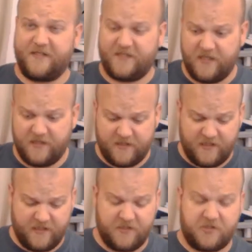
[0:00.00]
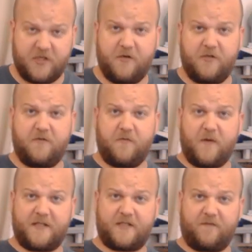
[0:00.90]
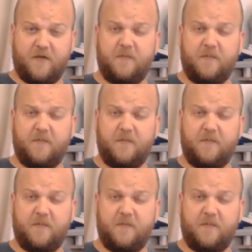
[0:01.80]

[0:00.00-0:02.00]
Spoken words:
the need to show you the rest of them.